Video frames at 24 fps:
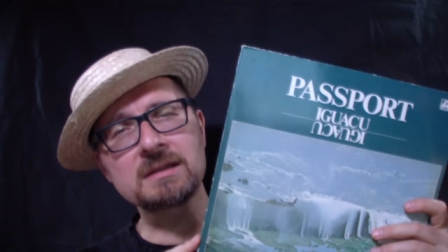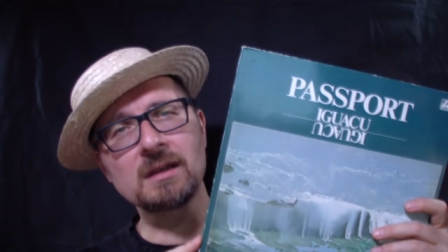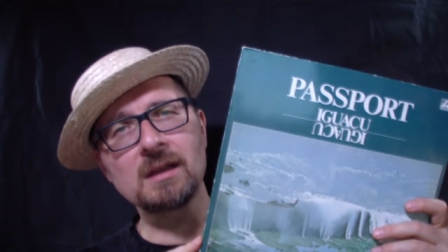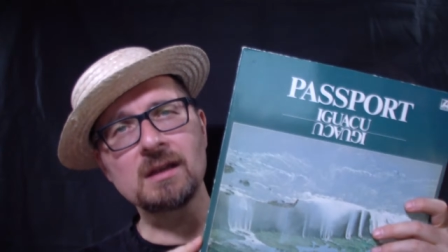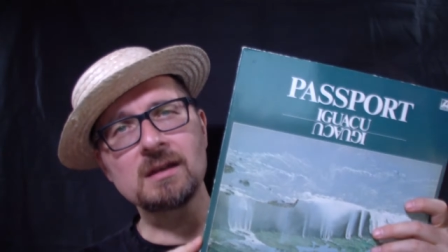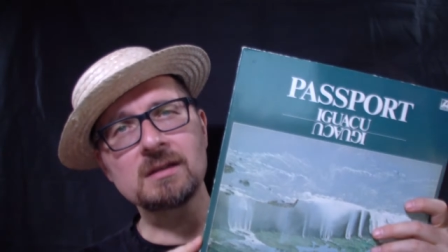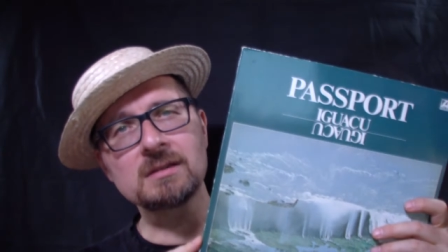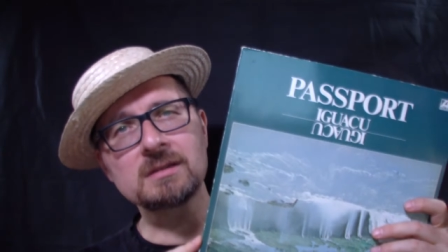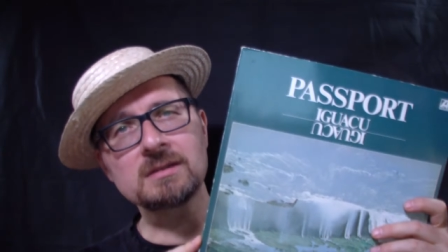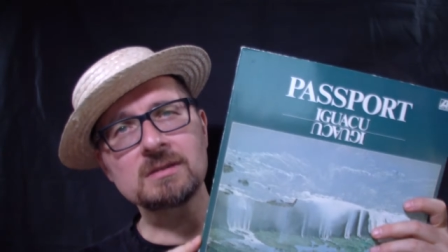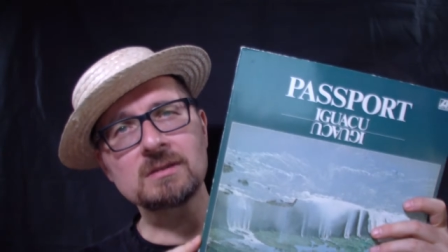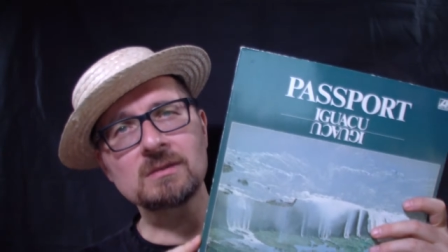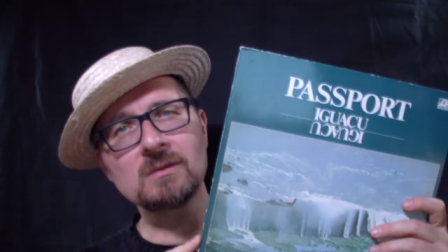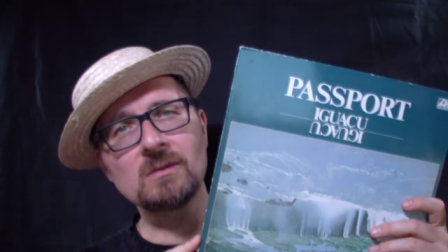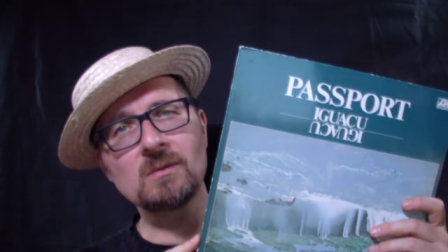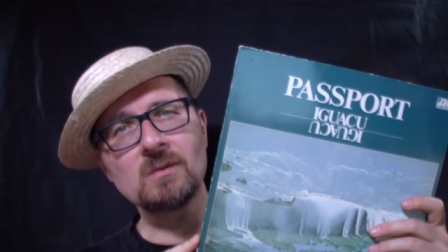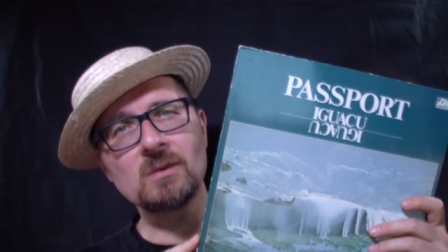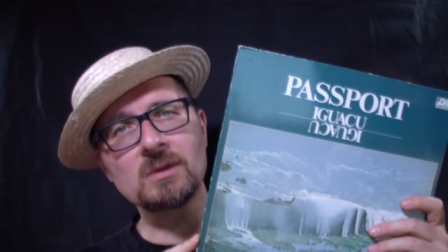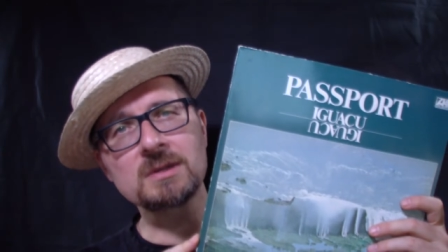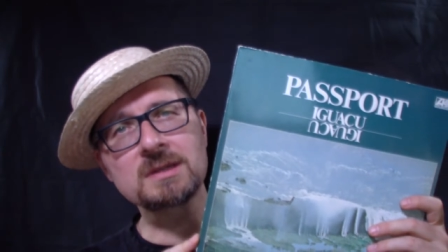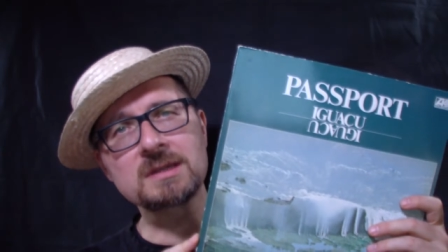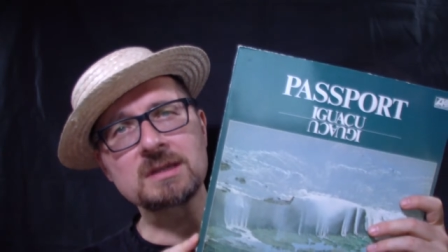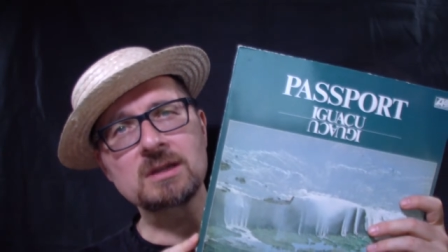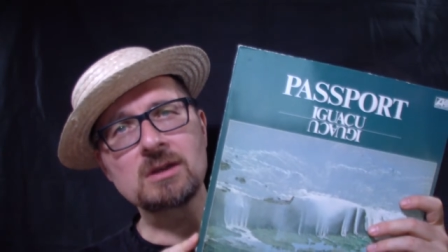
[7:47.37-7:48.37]
lot
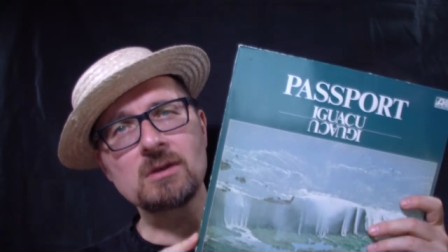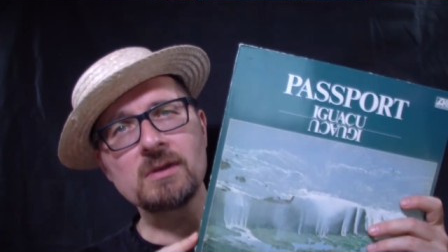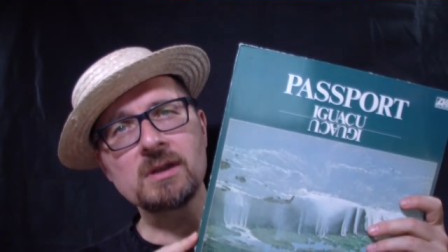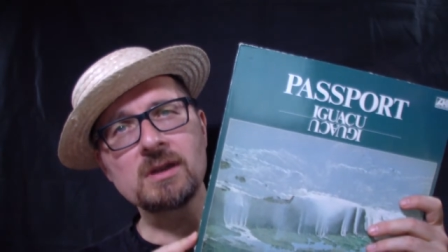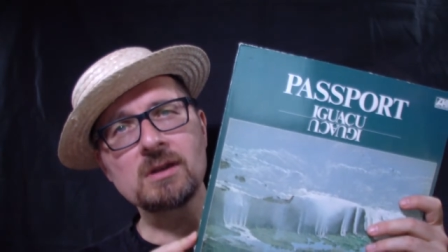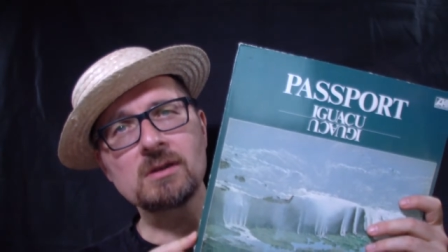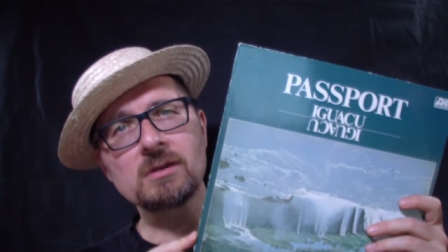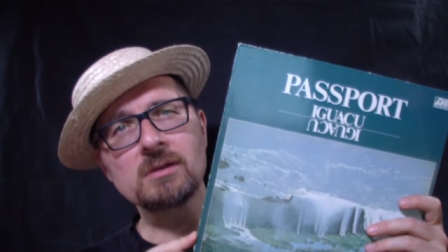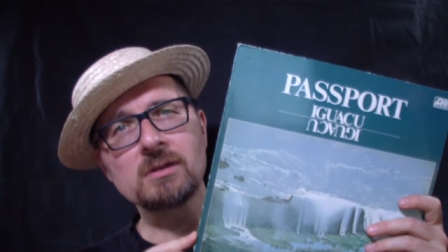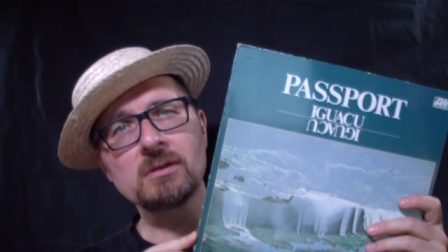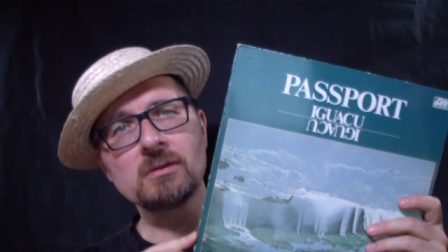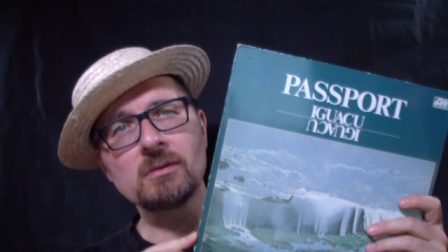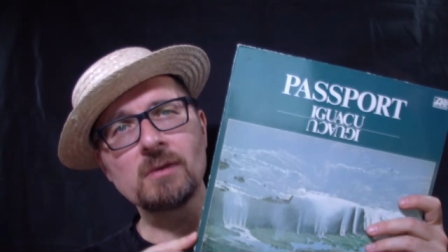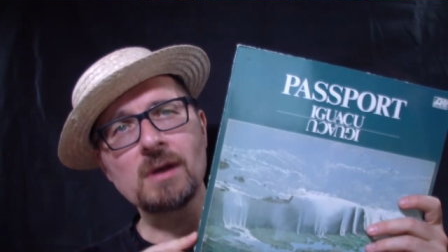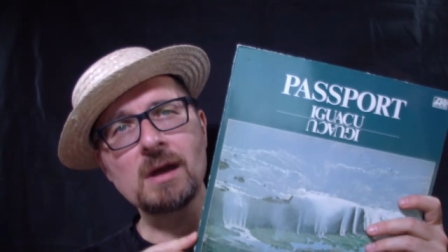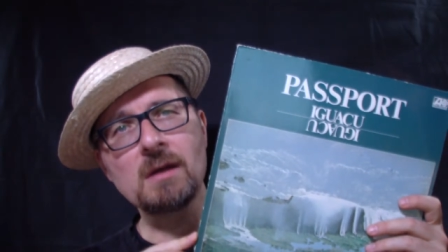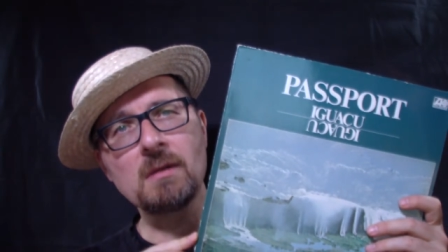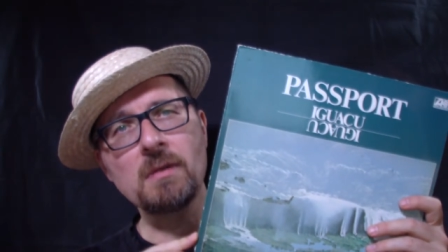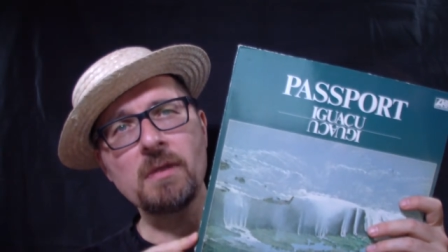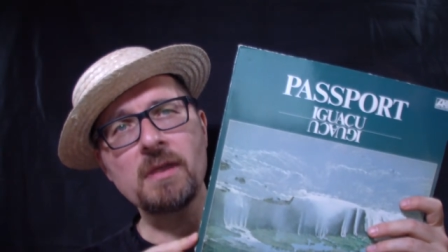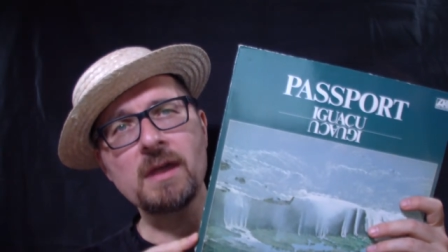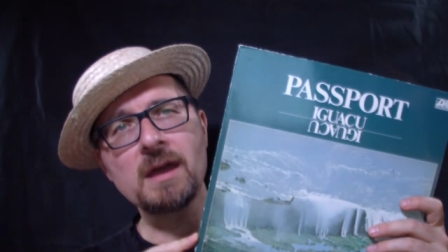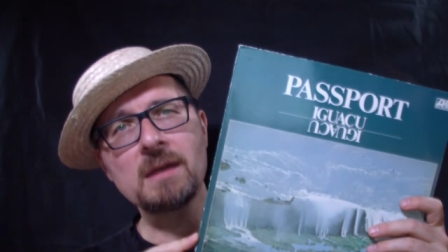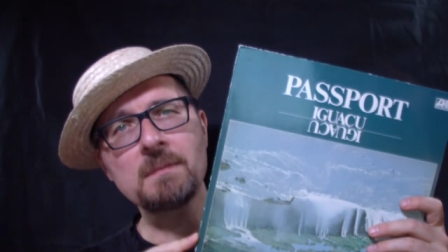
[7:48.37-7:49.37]
what's going on
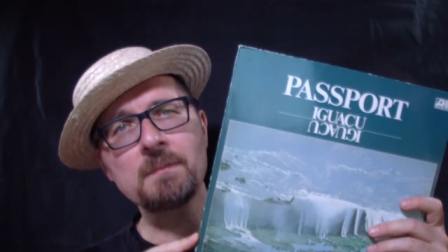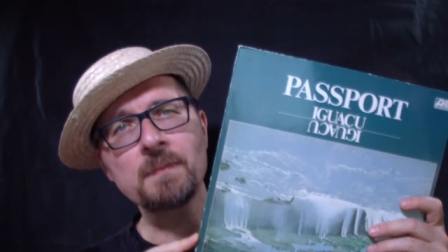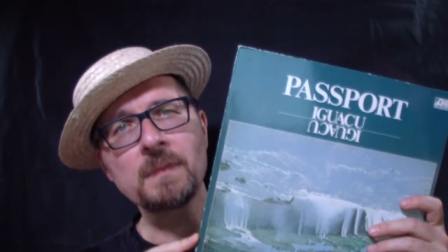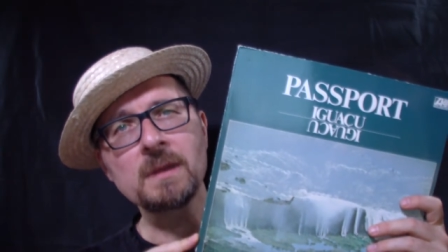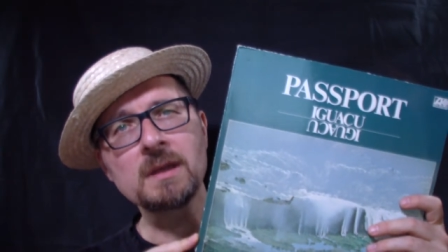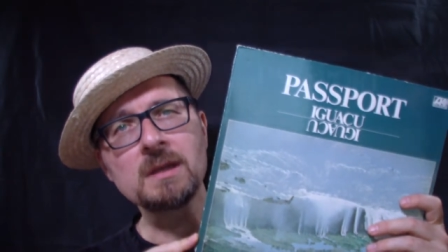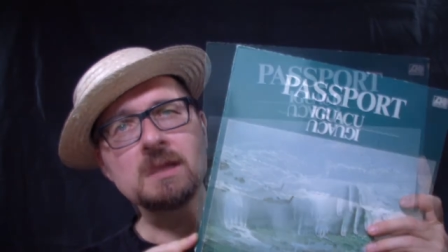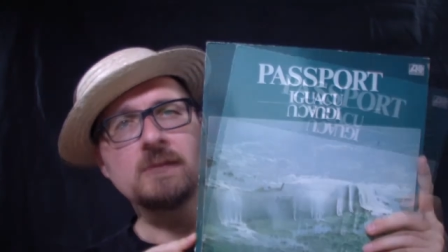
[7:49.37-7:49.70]
around them.